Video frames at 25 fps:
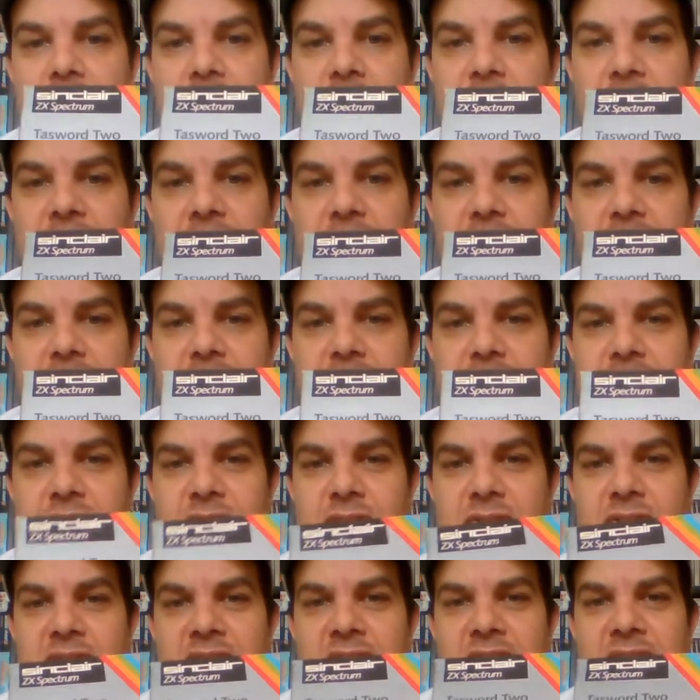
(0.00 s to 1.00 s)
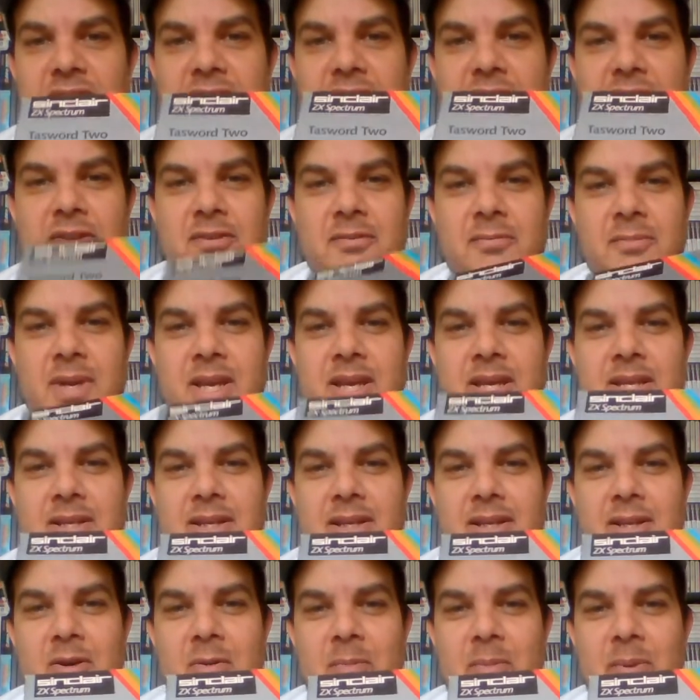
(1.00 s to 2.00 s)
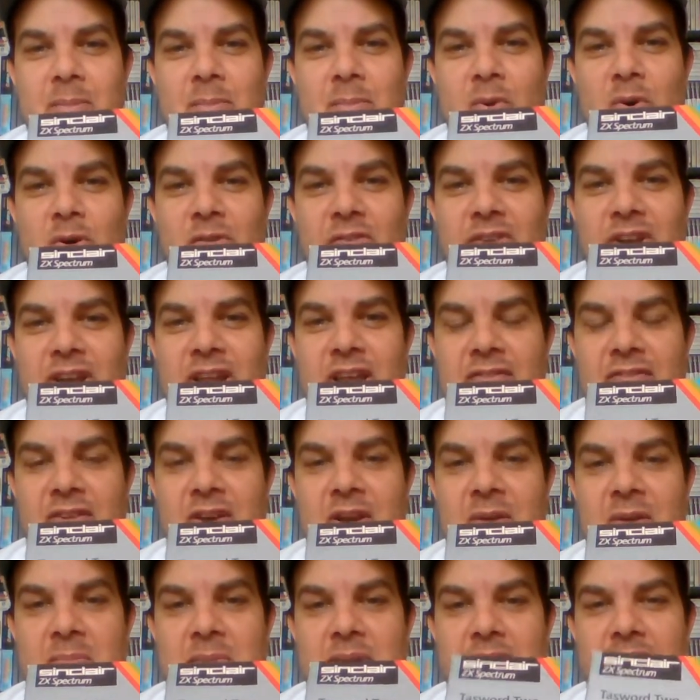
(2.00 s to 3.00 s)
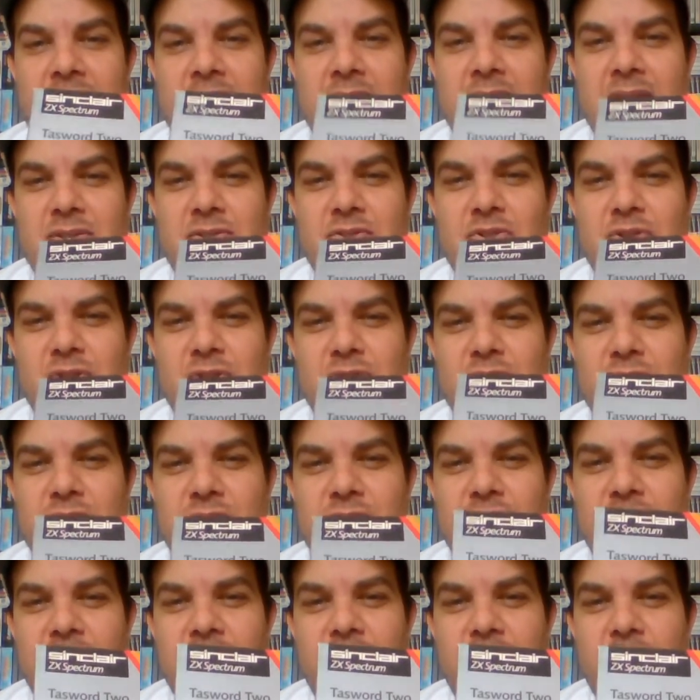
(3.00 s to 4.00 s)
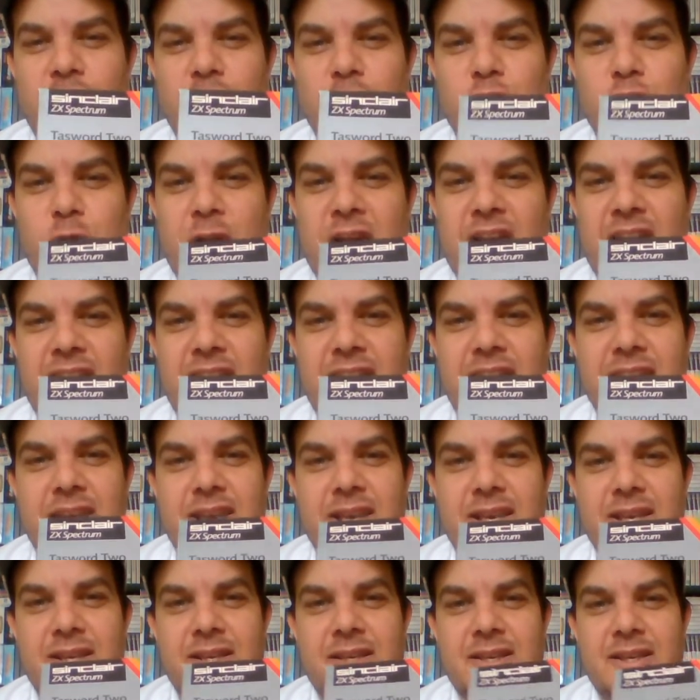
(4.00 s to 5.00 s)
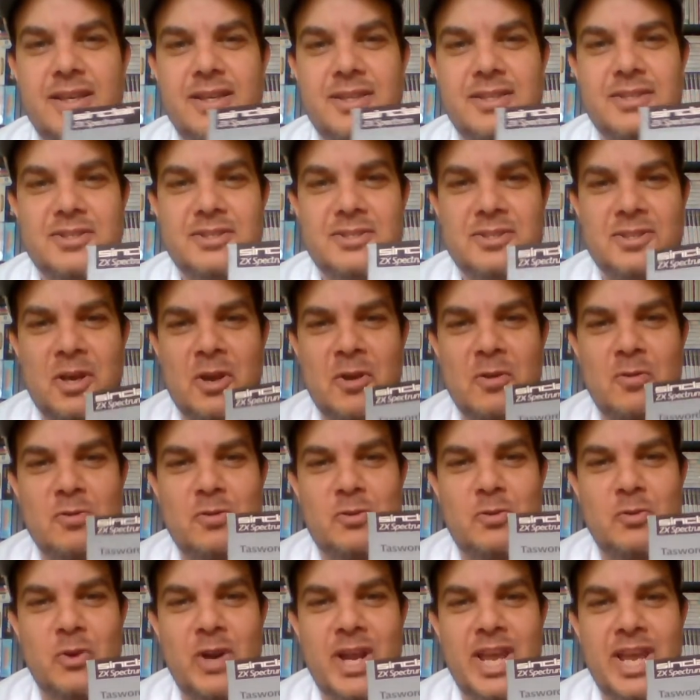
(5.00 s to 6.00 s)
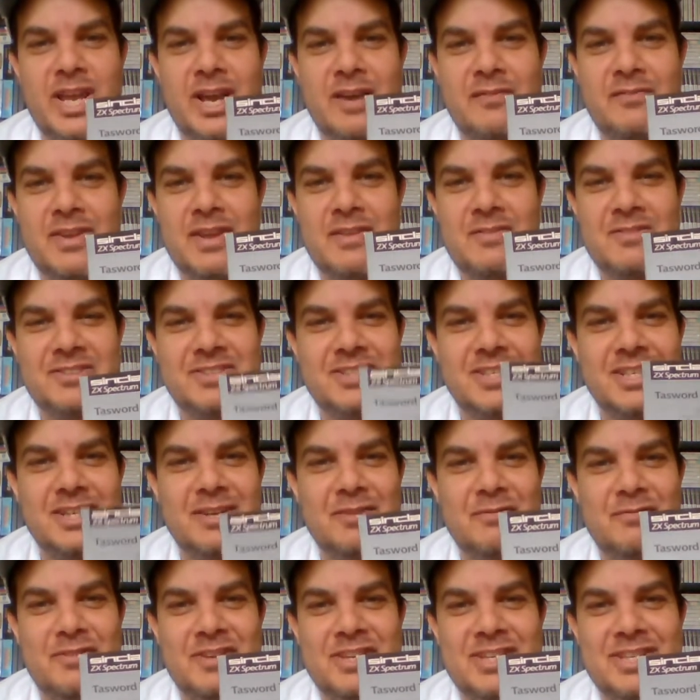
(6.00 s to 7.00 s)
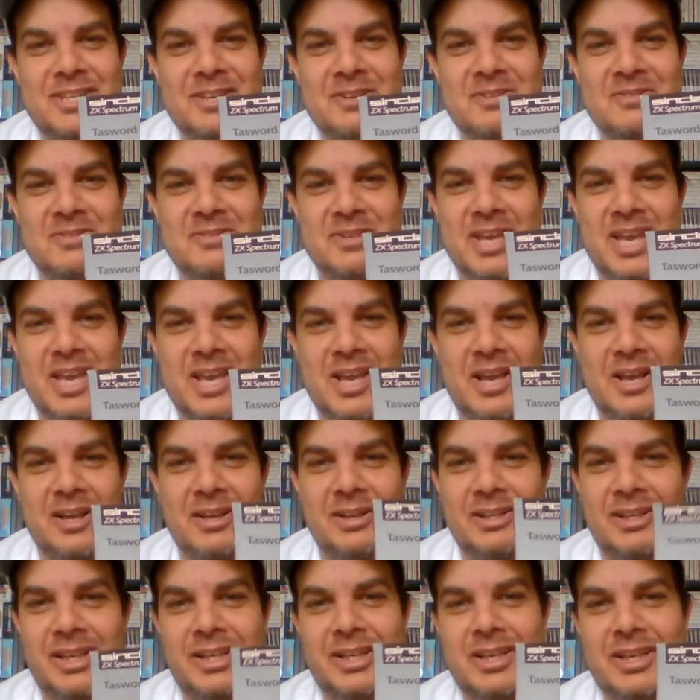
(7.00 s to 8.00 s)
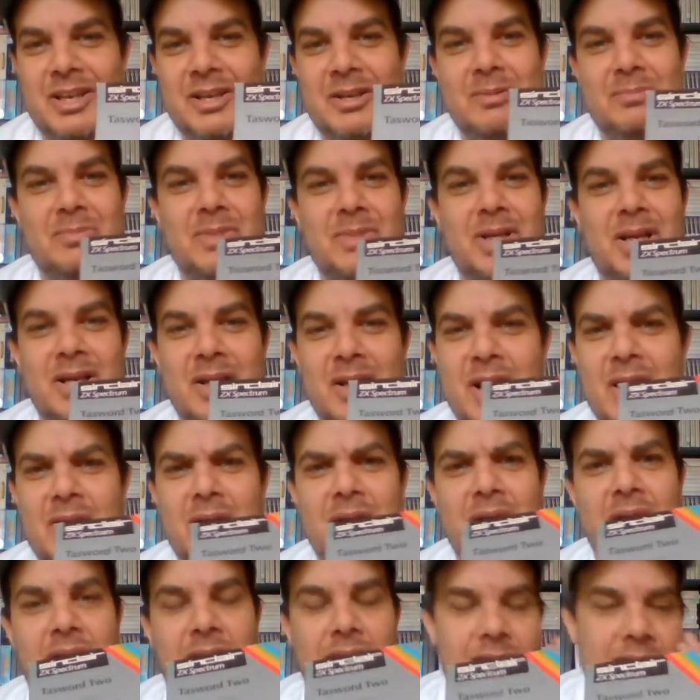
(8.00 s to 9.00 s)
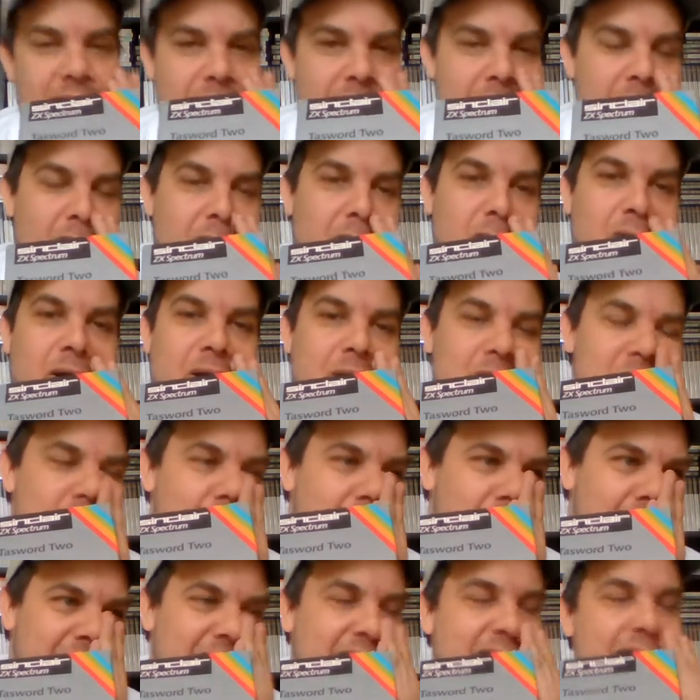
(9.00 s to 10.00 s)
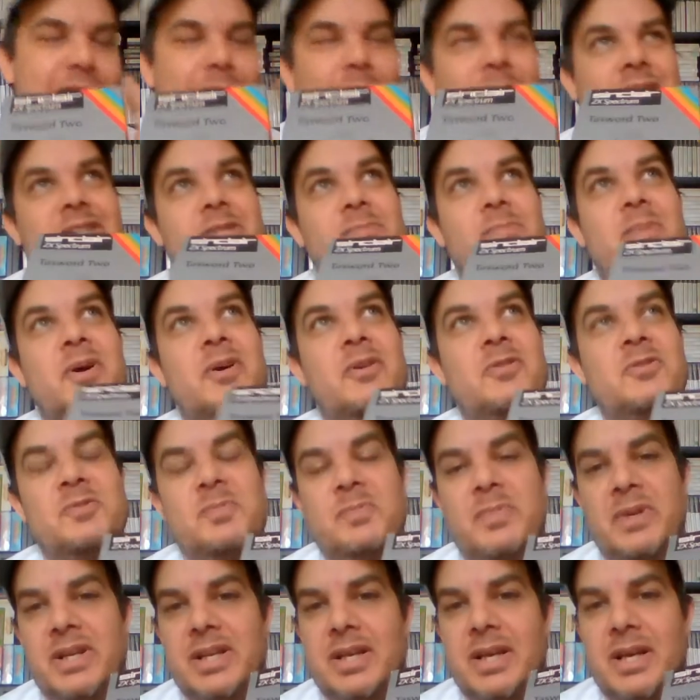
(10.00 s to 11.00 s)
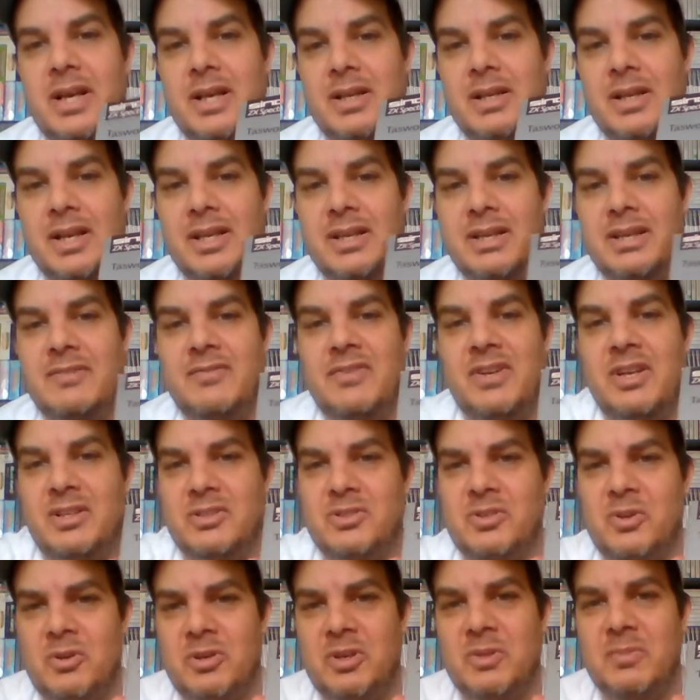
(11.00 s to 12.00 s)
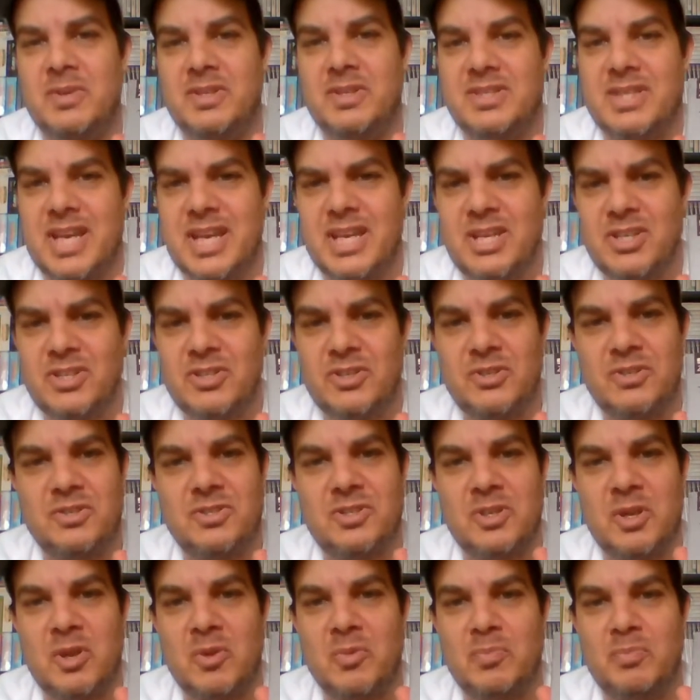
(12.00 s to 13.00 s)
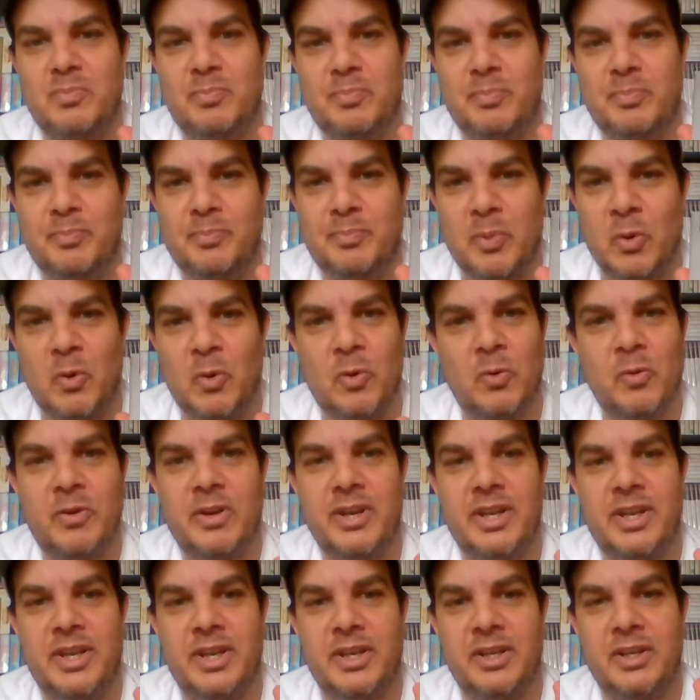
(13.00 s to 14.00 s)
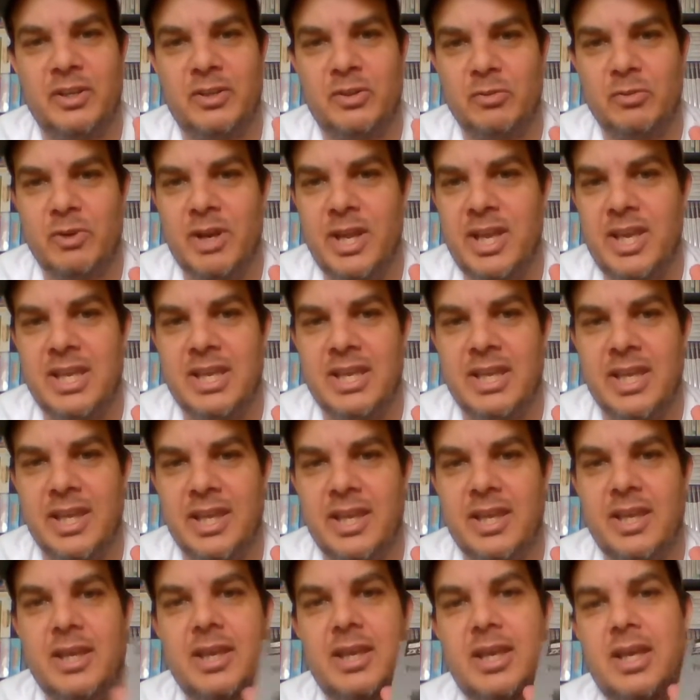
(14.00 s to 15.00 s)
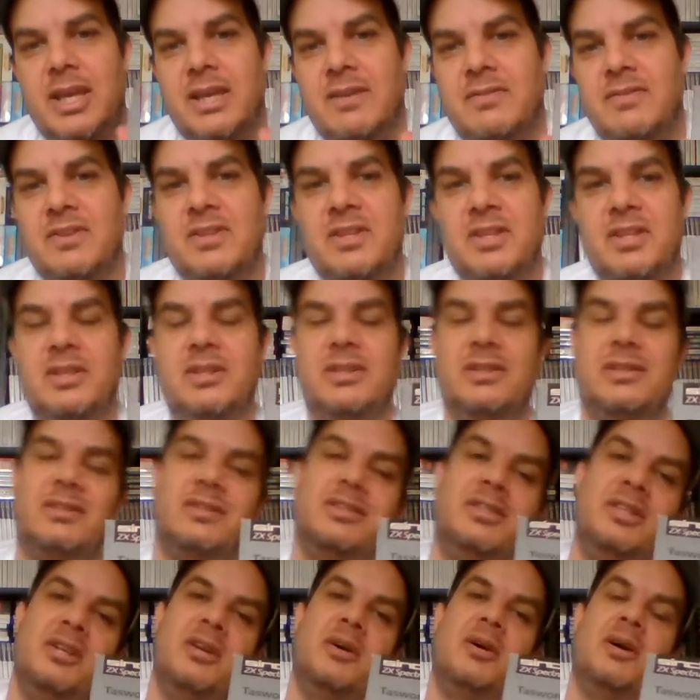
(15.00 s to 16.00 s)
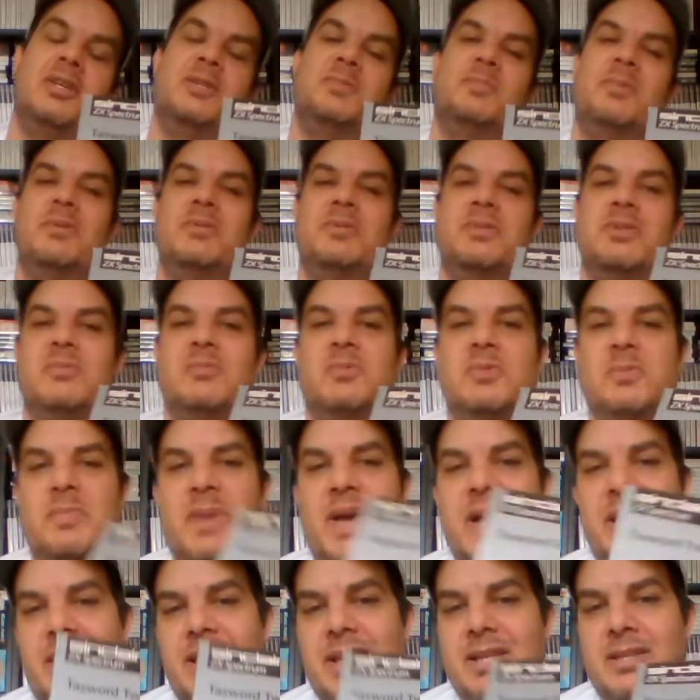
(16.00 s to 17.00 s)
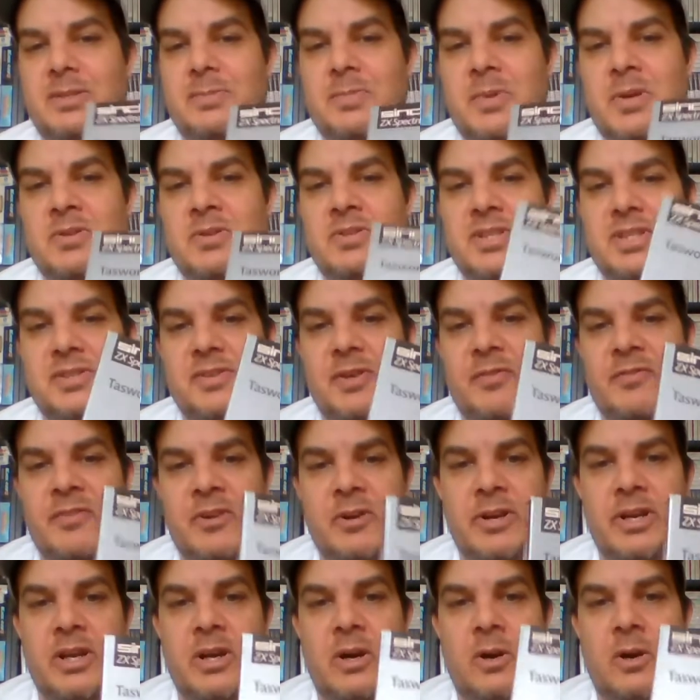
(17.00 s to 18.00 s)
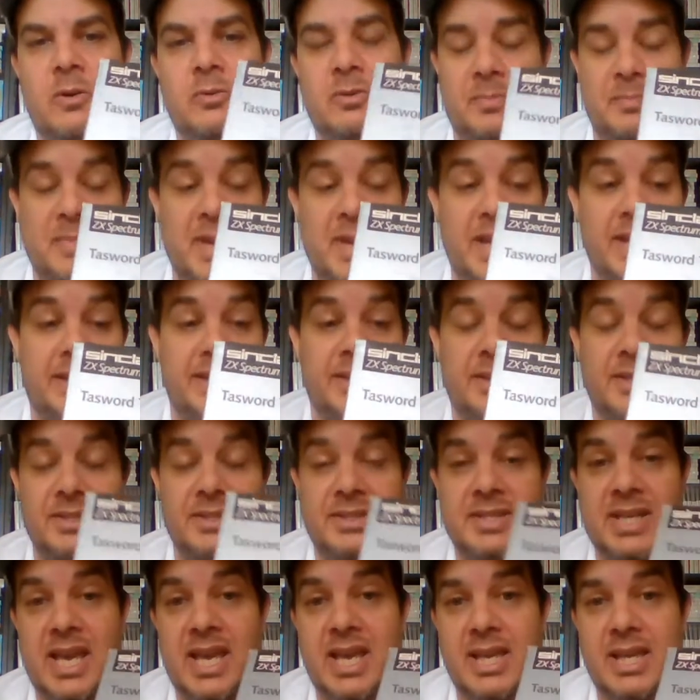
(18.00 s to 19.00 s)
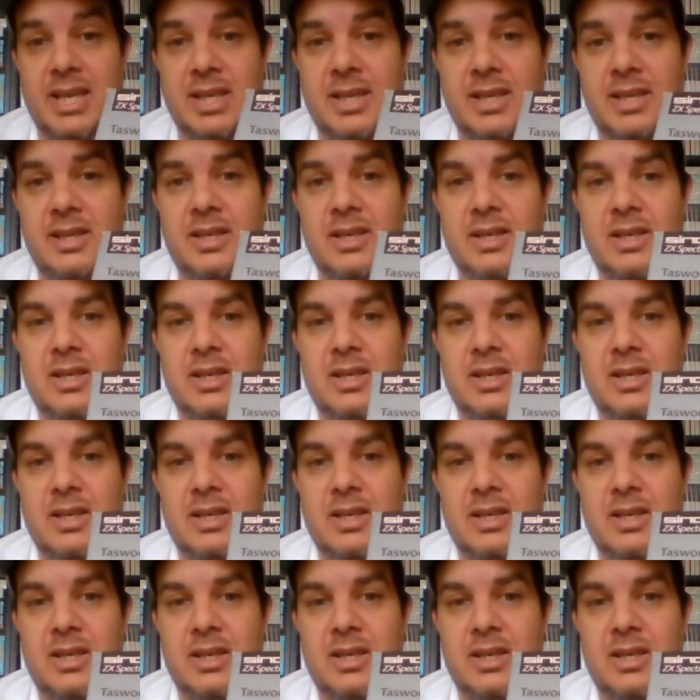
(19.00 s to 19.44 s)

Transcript: But do you think they could have made a little bit more of an effort? I mean, it's just grey. So grey. I've never seen a video game well, it's not a game, I suppose, but even a documentation so boring and grey. Even the, I suppose it's very old and back in the day.